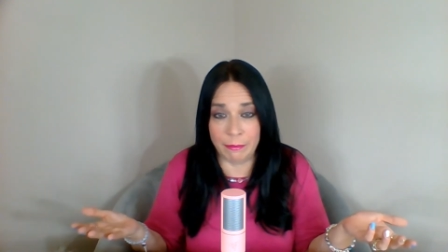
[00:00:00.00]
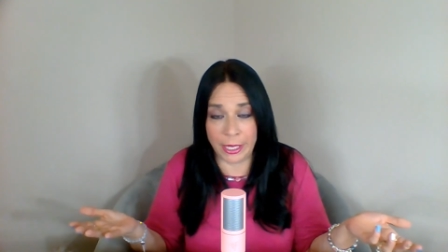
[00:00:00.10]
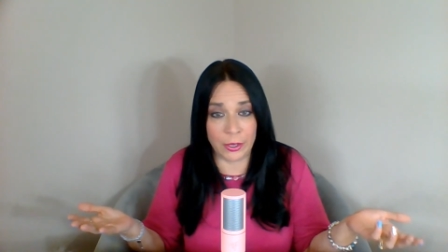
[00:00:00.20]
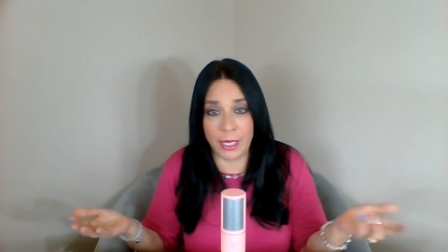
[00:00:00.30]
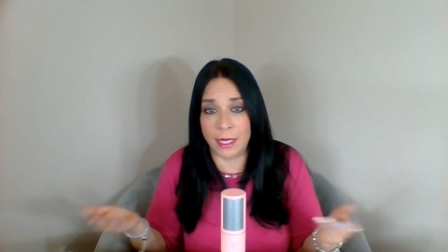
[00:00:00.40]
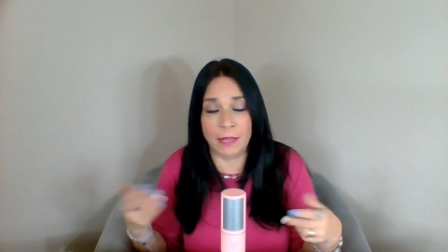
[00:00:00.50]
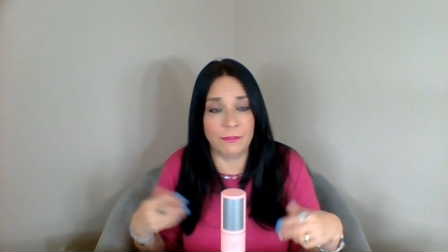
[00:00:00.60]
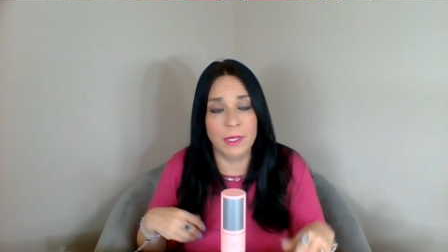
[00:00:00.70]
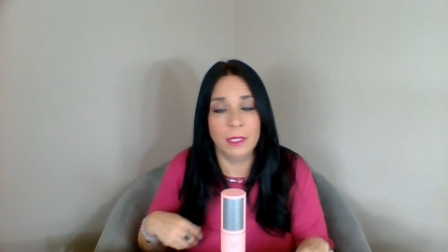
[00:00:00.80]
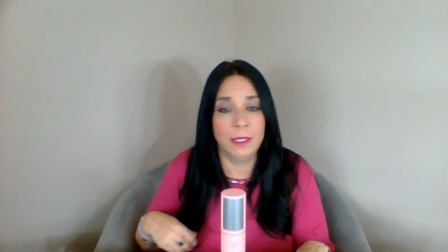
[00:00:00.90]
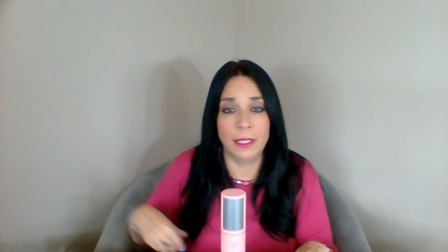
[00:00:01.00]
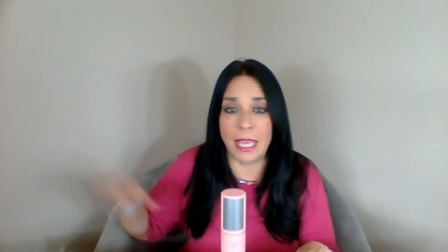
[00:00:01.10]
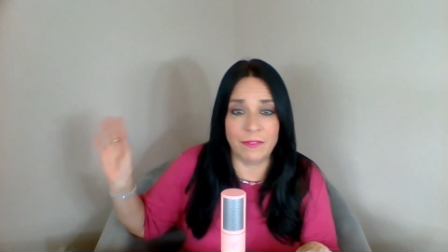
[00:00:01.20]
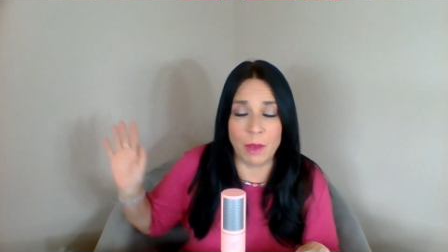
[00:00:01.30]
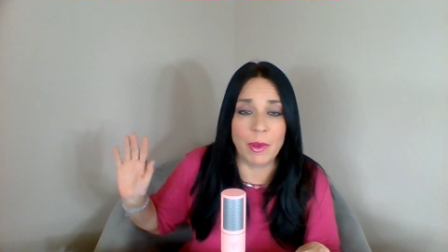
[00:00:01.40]
married and I
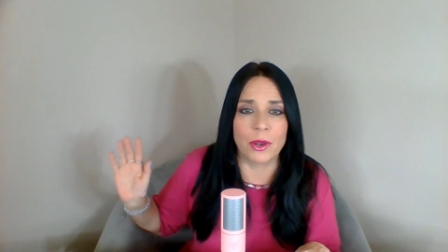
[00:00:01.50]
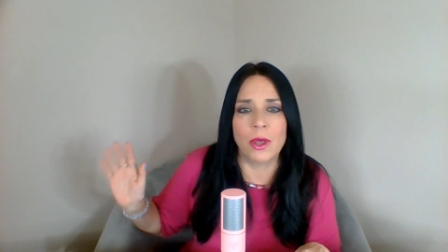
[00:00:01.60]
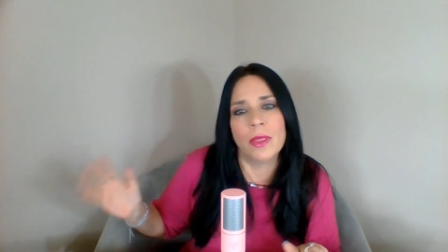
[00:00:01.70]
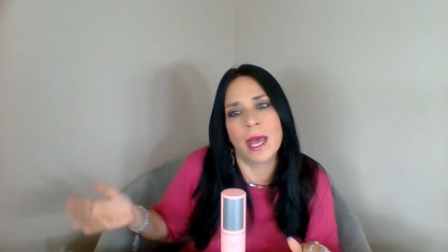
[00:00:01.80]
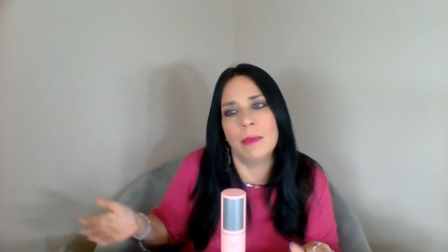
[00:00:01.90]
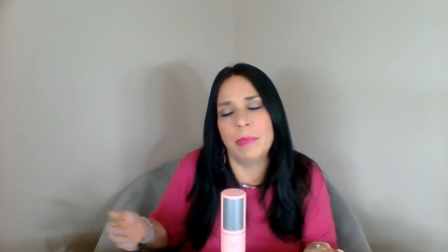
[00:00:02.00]
gave up on all that.